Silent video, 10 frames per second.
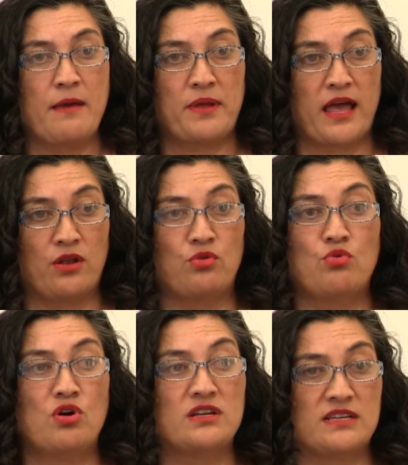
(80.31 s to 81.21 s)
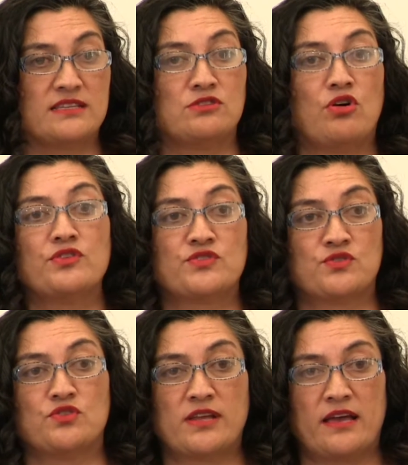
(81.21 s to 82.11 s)
but our law does not
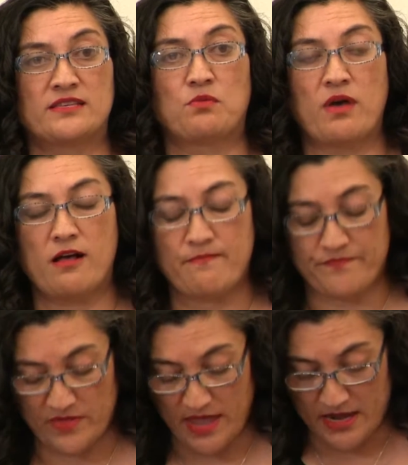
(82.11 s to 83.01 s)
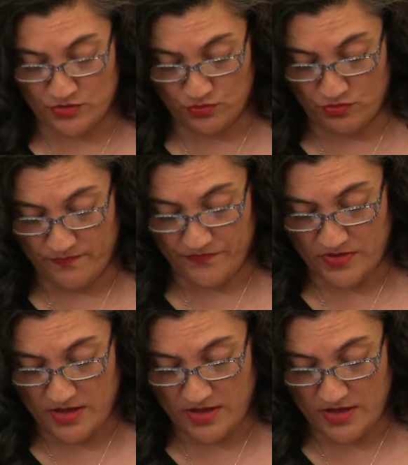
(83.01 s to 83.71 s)
suit us well at all.